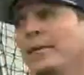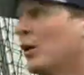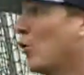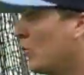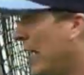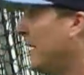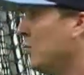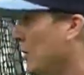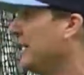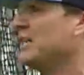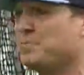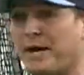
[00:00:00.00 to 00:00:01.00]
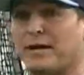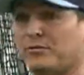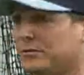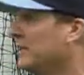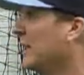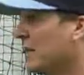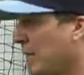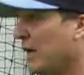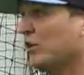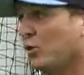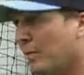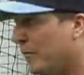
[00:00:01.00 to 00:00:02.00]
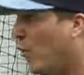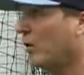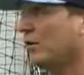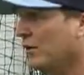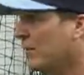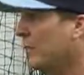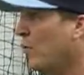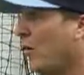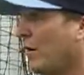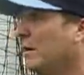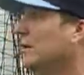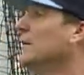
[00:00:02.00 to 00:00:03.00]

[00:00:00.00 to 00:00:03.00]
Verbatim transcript: I go, okay, good, that's better. Now come on, a little bit more, a little bit more.